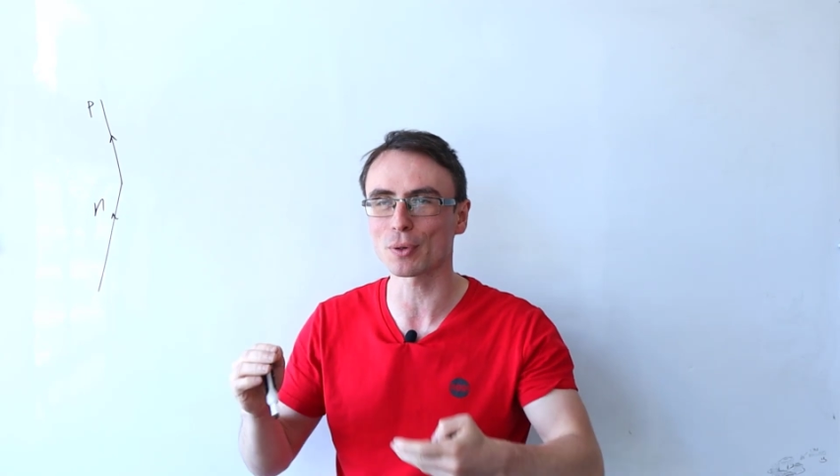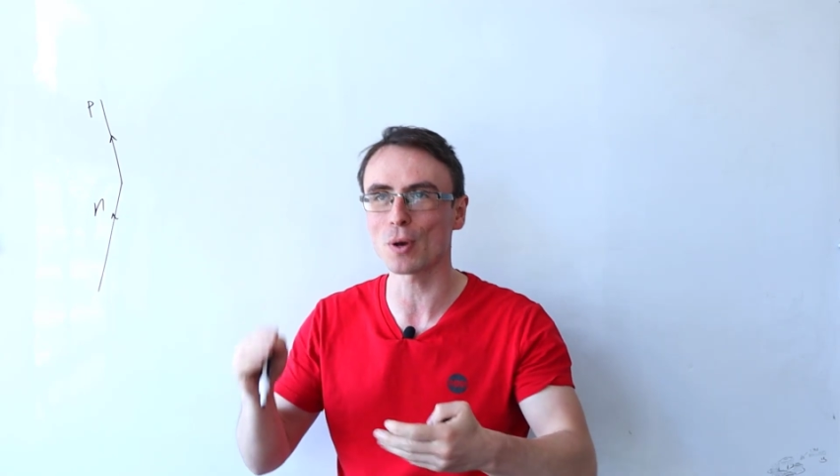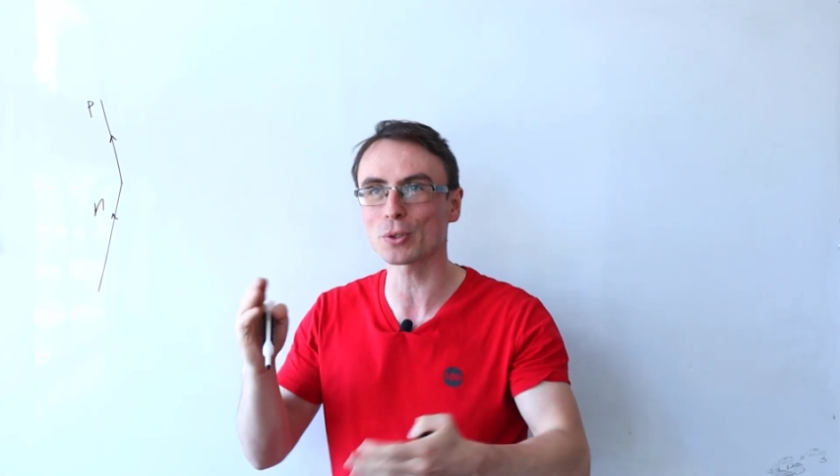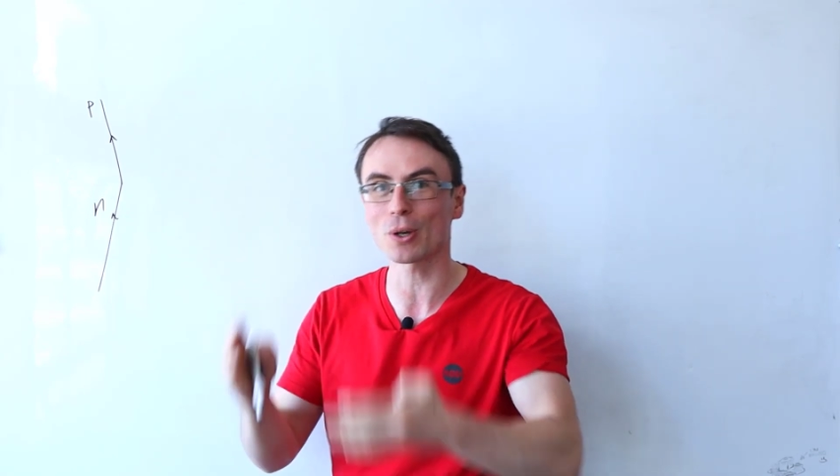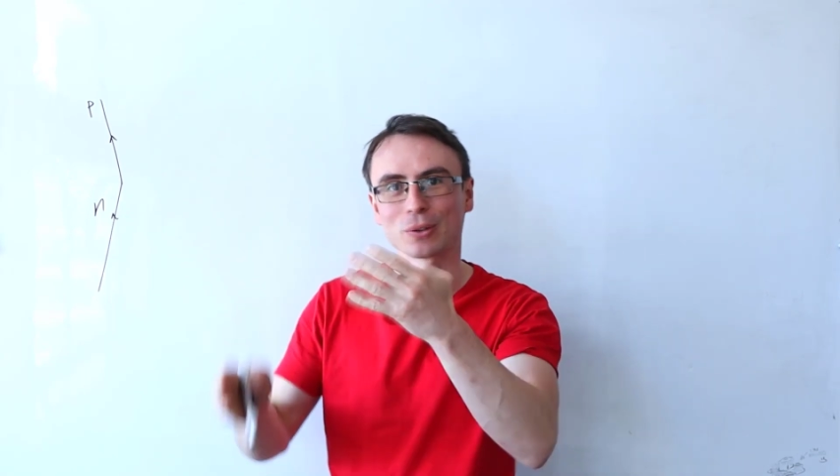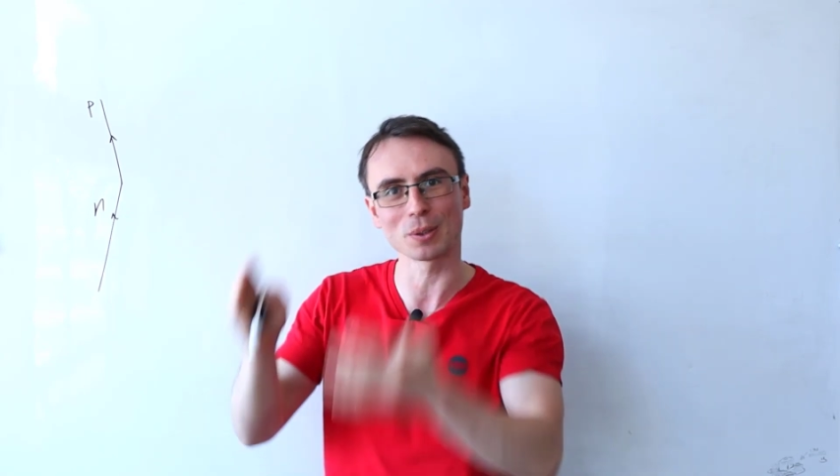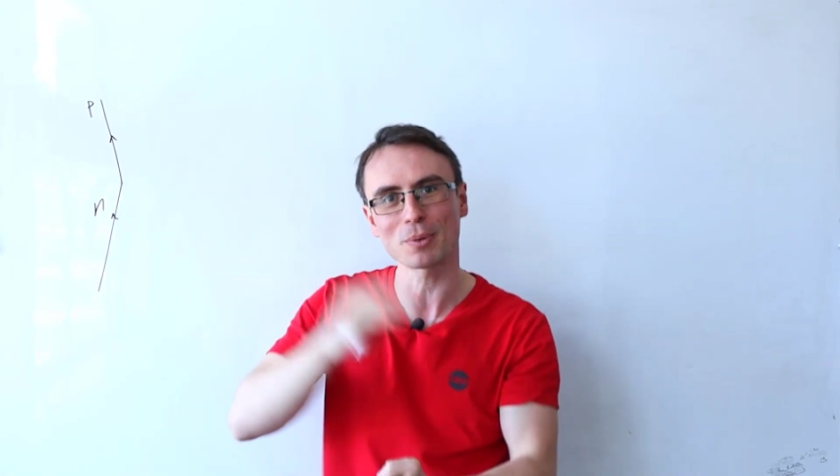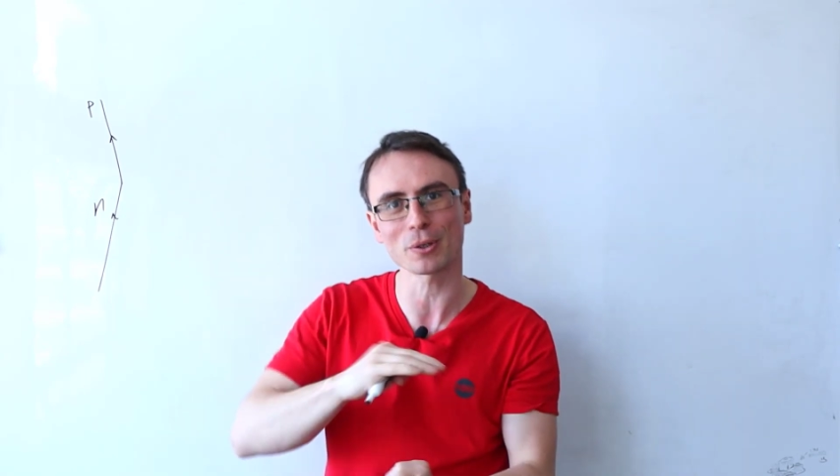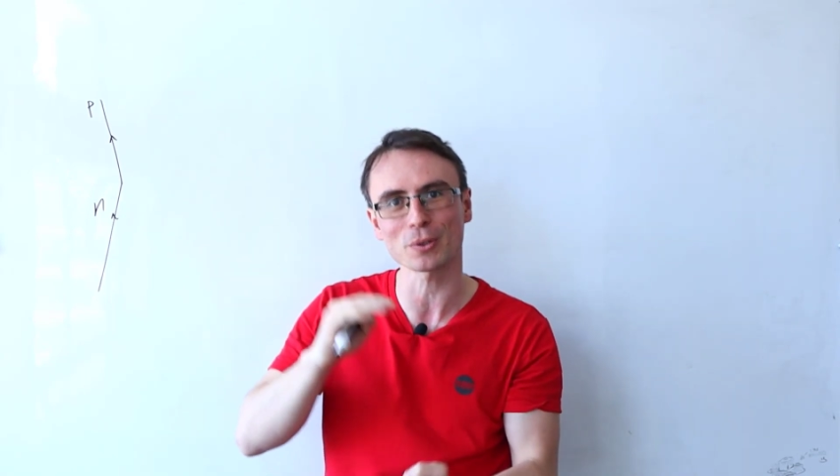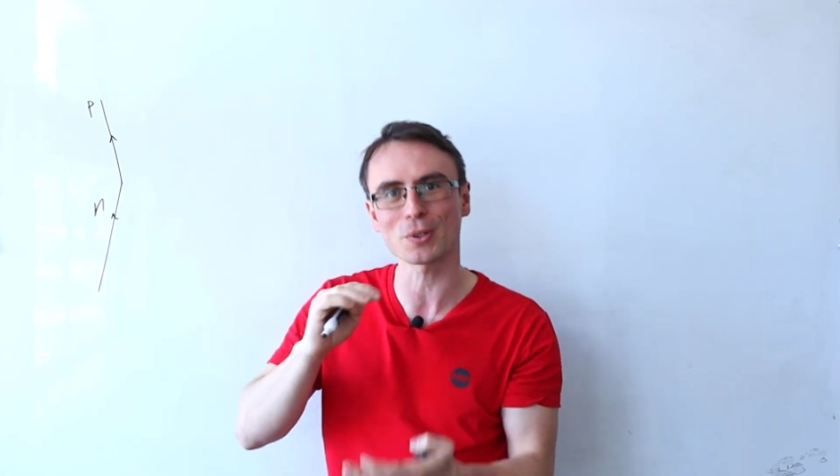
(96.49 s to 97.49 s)
proton or a
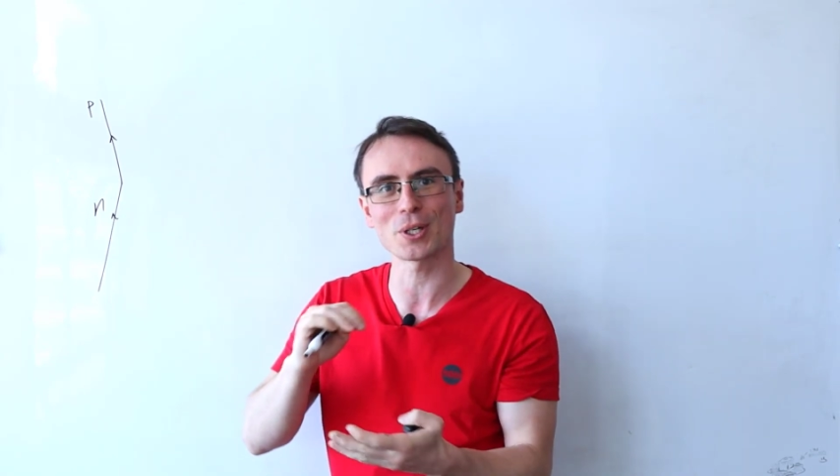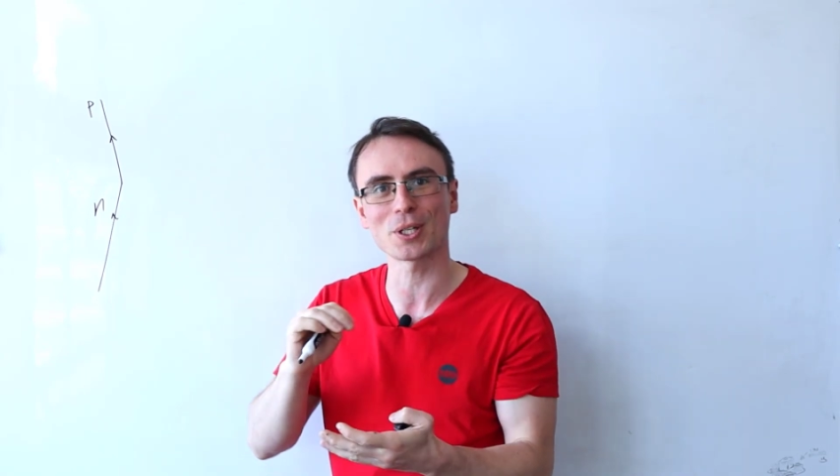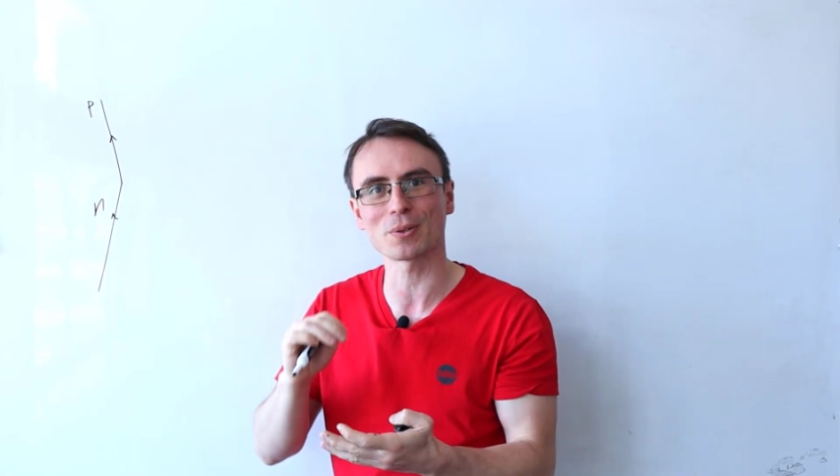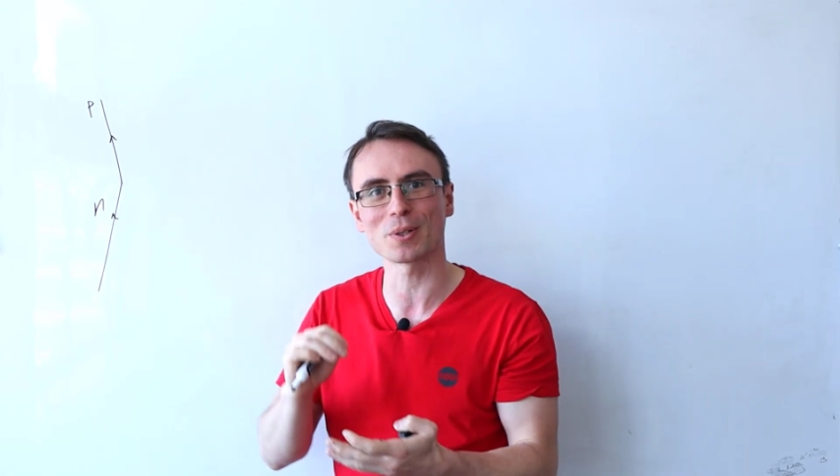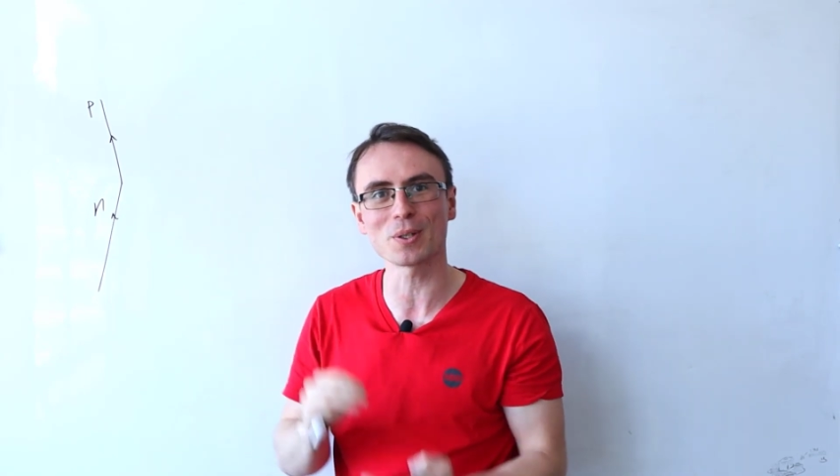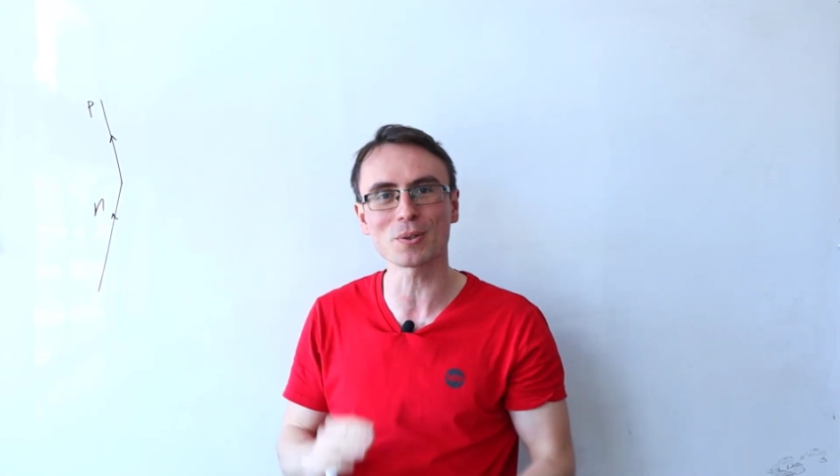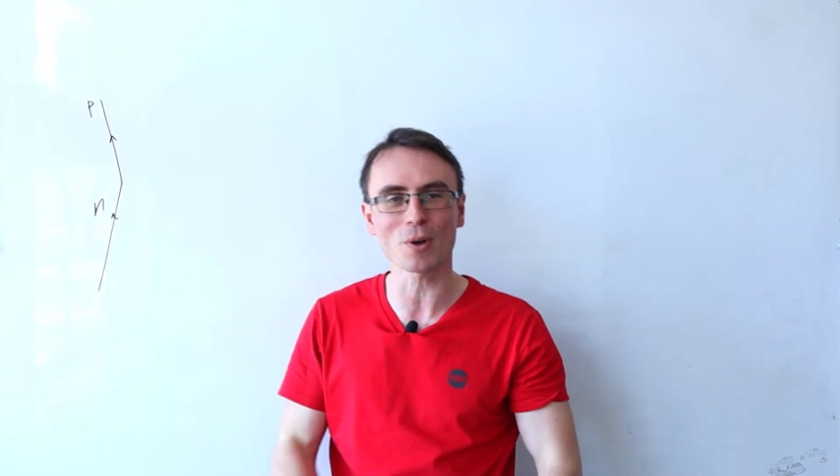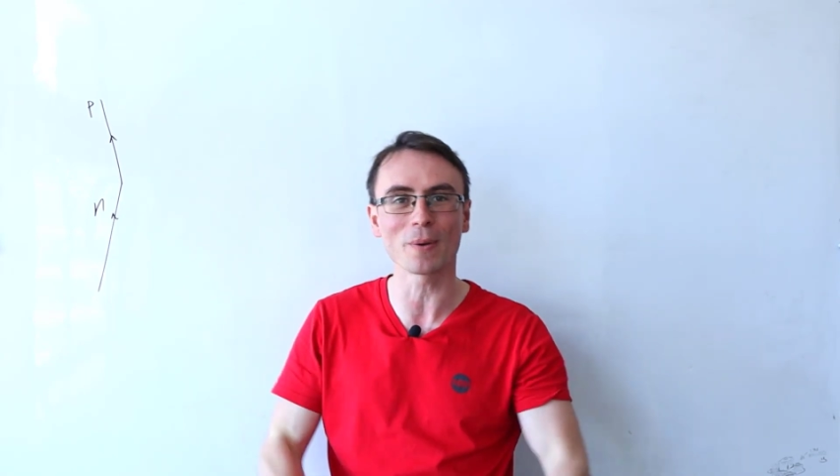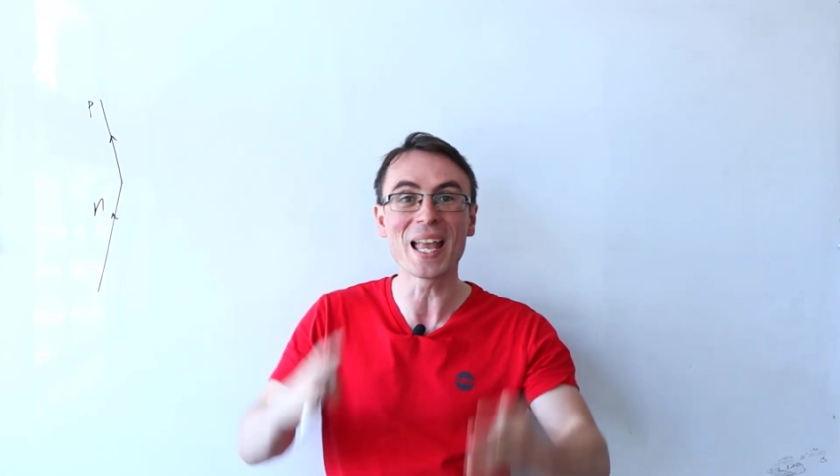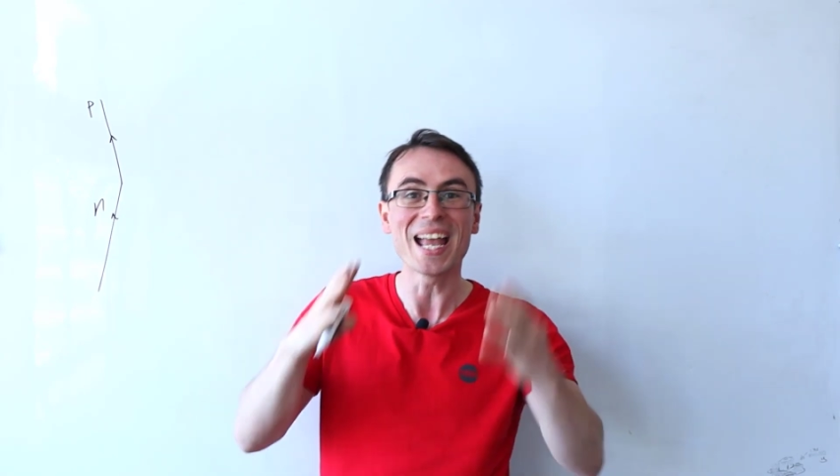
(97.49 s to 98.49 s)
proton turning into a
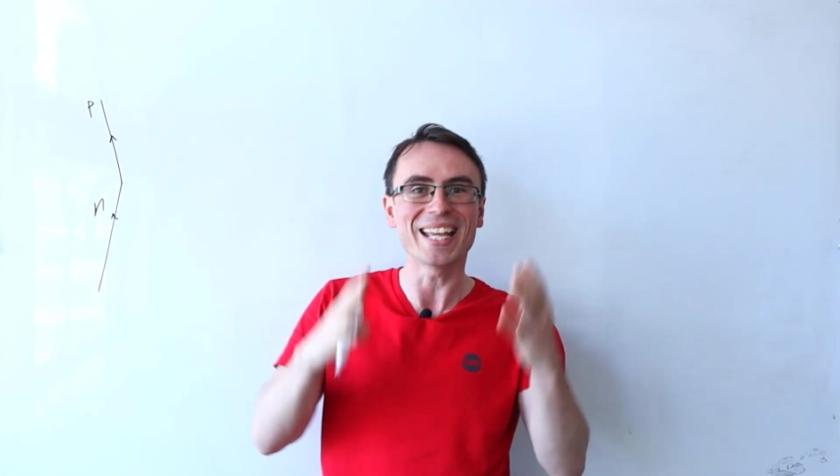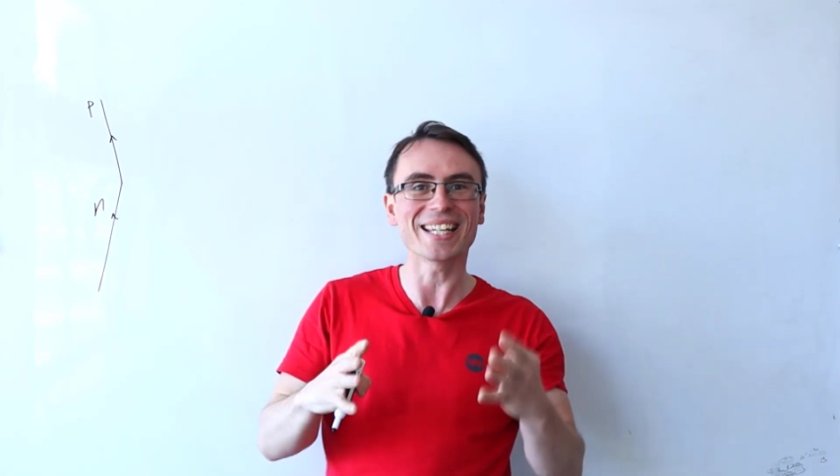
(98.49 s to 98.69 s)
neutron,